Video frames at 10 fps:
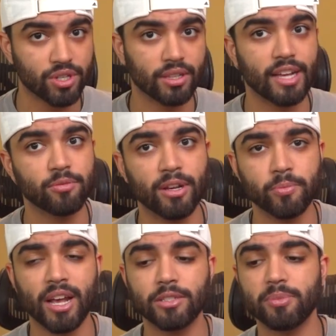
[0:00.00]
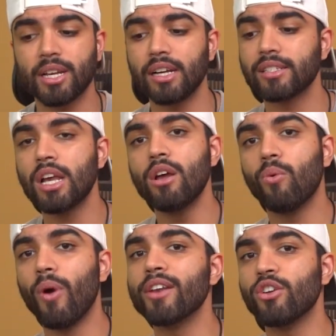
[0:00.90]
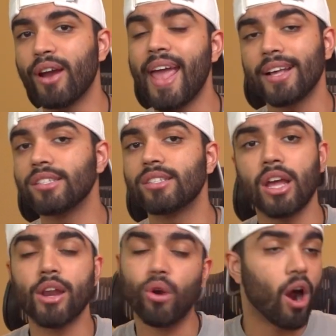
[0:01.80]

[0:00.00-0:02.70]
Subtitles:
using glass mouse pads, because when your hands and